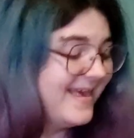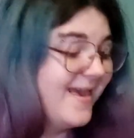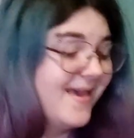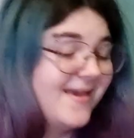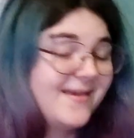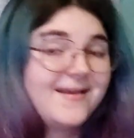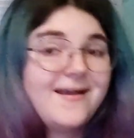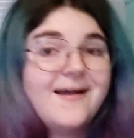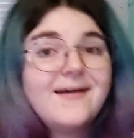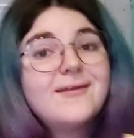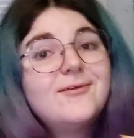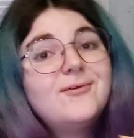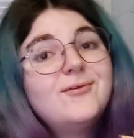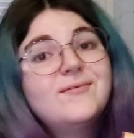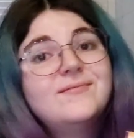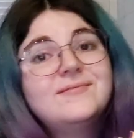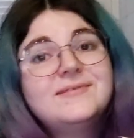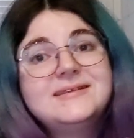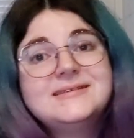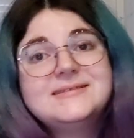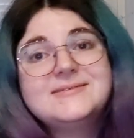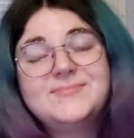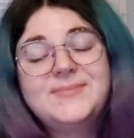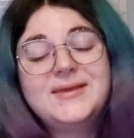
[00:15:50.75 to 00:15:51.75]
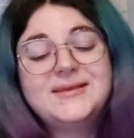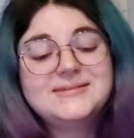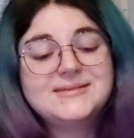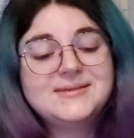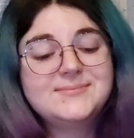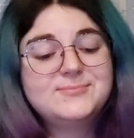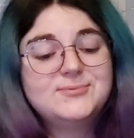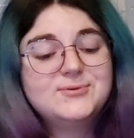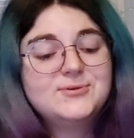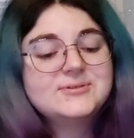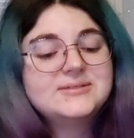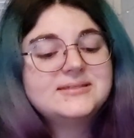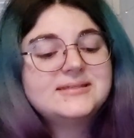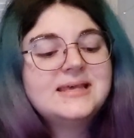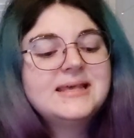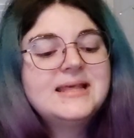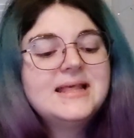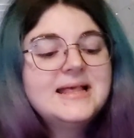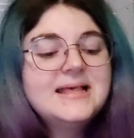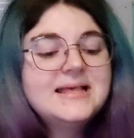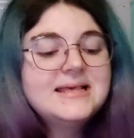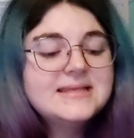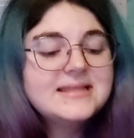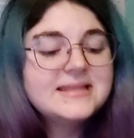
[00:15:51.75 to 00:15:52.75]
Got all of these amazing books.
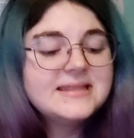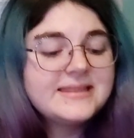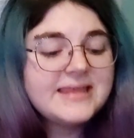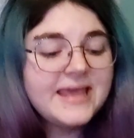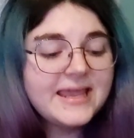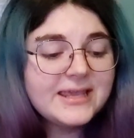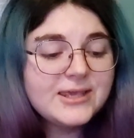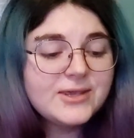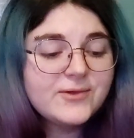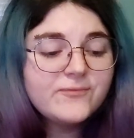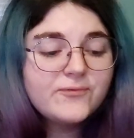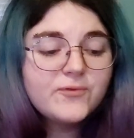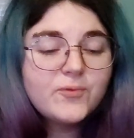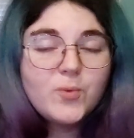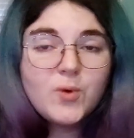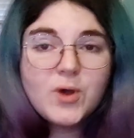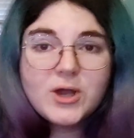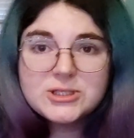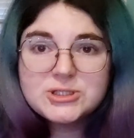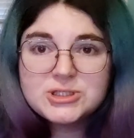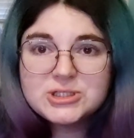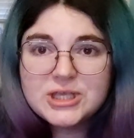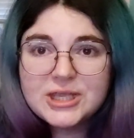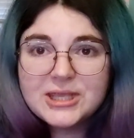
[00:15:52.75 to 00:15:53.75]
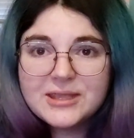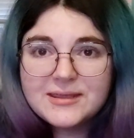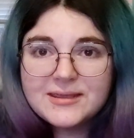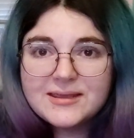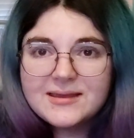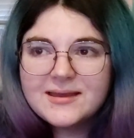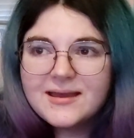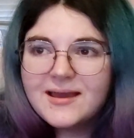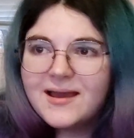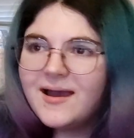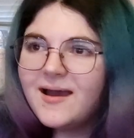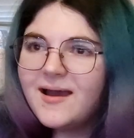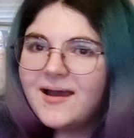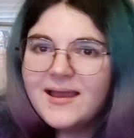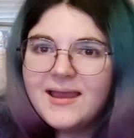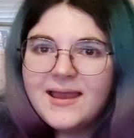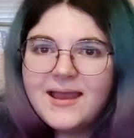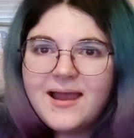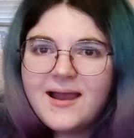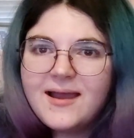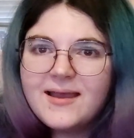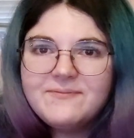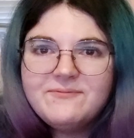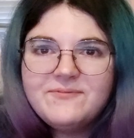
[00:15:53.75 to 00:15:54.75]
Thank you for watching.
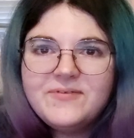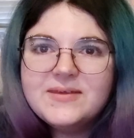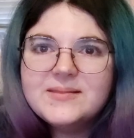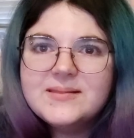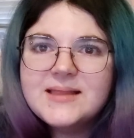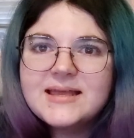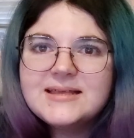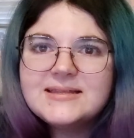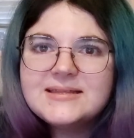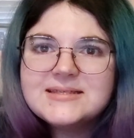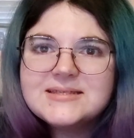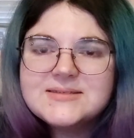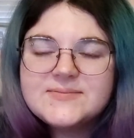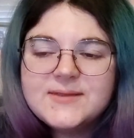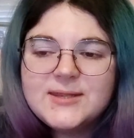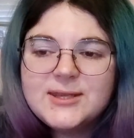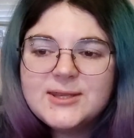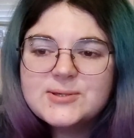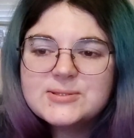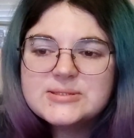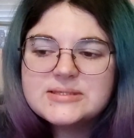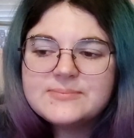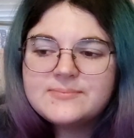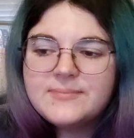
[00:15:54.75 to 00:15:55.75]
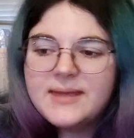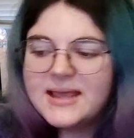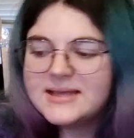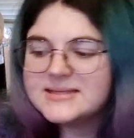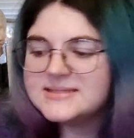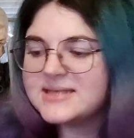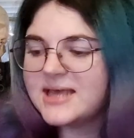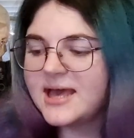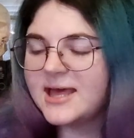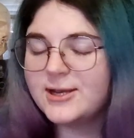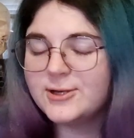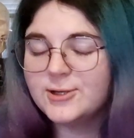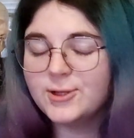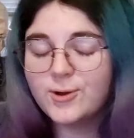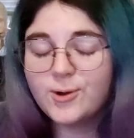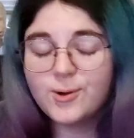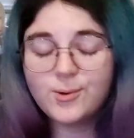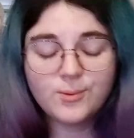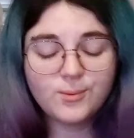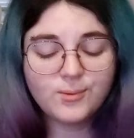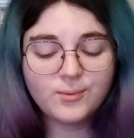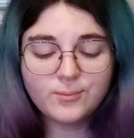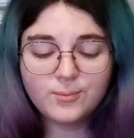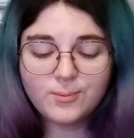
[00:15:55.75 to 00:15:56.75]
I feel like this video is a mess. I don't
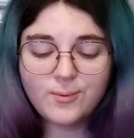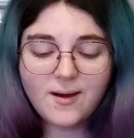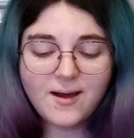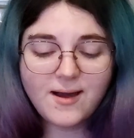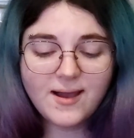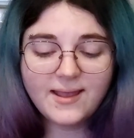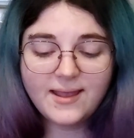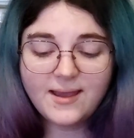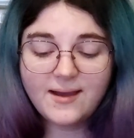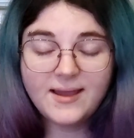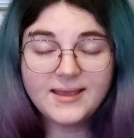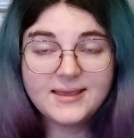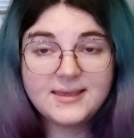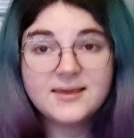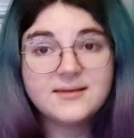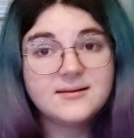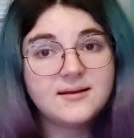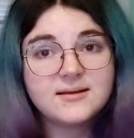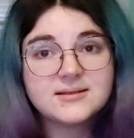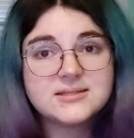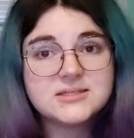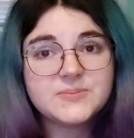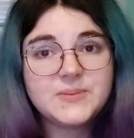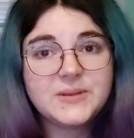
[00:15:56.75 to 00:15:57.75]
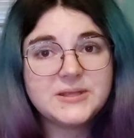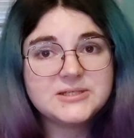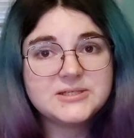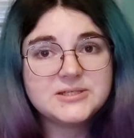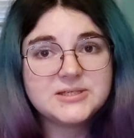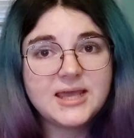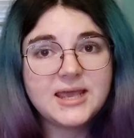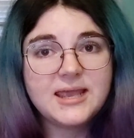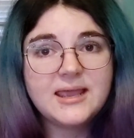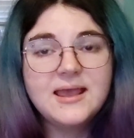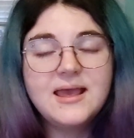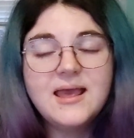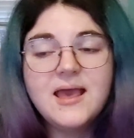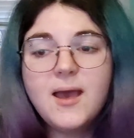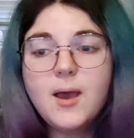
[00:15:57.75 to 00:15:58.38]
know why I cannot speak today.